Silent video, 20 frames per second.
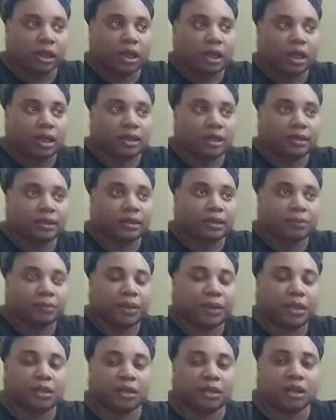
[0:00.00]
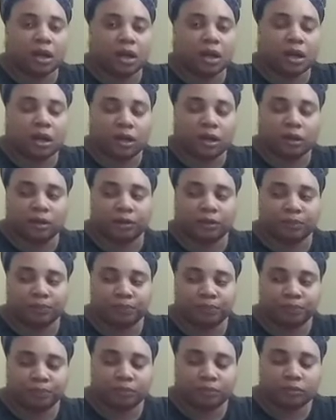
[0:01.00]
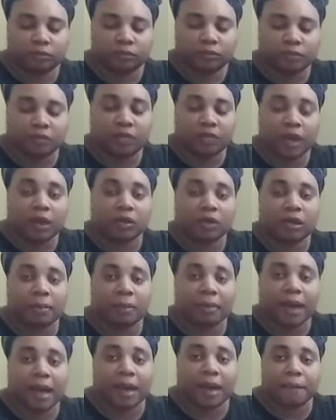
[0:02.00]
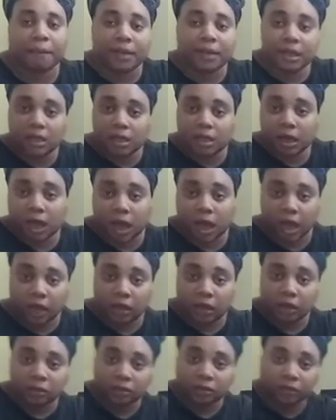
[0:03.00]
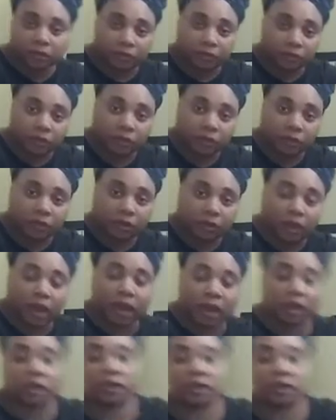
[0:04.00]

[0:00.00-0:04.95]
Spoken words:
it's been founded by Pizza Hut. Okay,